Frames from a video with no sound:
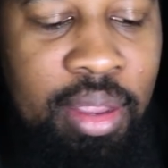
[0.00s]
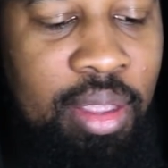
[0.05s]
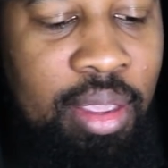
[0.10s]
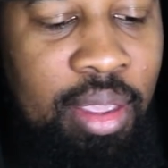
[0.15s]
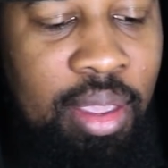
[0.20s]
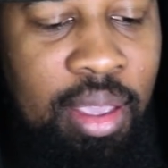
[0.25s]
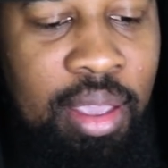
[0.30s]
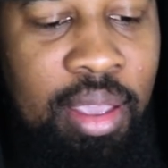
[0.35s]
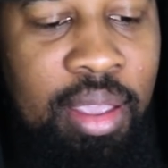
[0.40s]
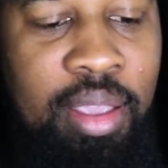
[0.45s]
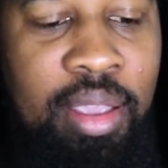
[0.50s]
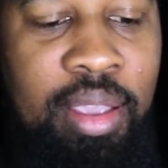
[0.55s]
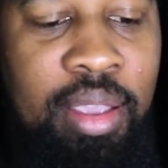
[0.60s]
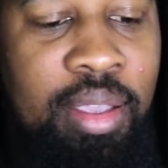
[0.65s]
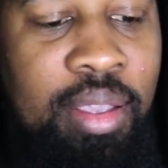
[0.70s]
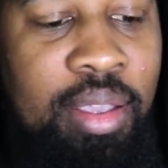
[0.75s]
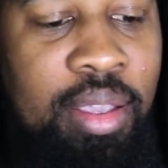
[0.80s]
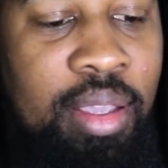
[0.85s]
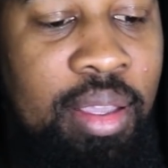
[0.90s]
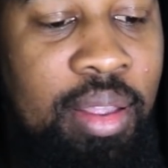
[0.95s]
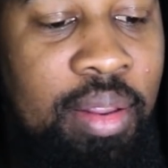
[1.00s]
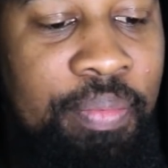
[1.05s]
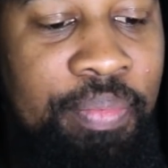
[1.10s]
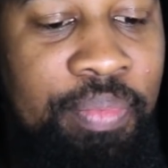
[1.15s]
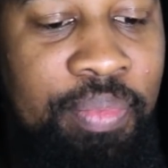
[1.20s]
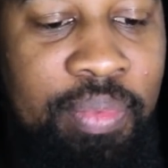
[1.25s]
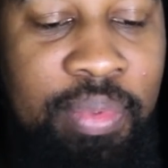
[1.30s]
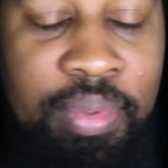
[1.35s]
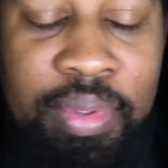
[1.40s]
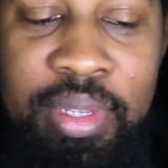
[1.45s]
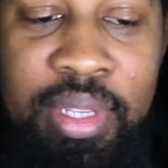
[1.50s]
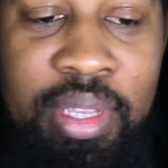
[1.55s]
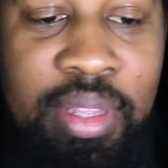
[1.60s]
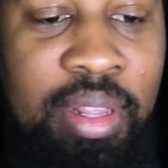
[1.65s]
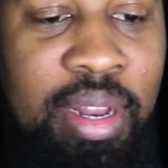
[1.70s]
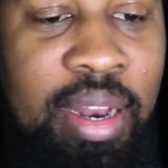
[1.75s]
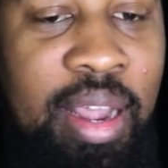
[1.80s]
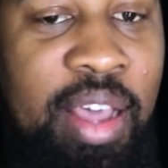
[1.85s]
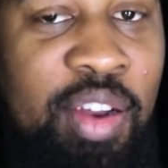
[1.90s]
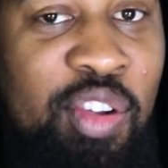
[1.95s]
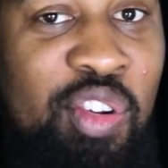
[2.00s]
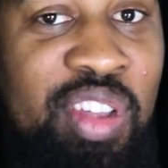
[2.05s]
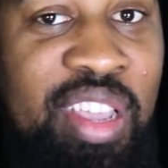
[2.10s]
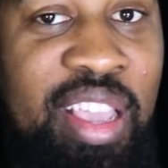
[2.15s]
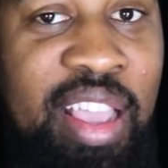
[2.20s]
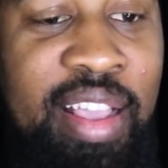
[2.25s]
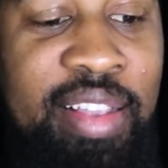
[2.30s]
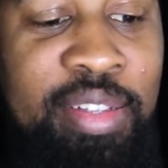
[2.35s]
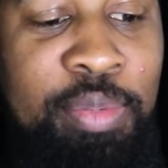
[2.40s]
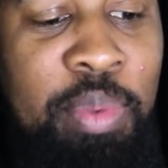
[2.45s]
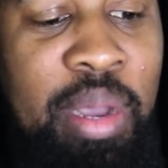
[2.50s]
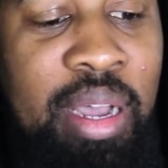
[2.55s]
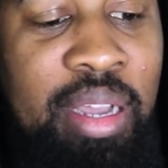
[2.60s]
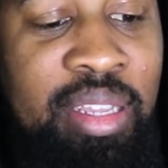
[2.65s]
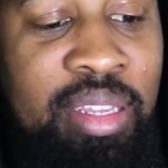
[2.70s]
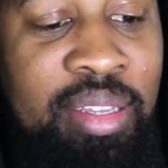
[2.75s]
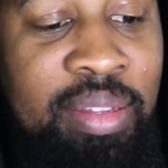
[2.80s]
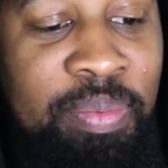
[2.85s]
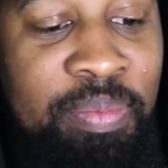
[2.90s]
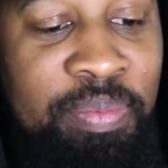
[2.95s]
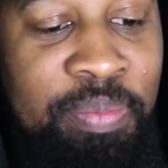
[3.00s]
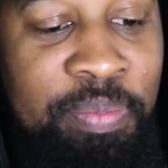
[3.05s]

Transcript: Yeah. It's either that or a gas pocket.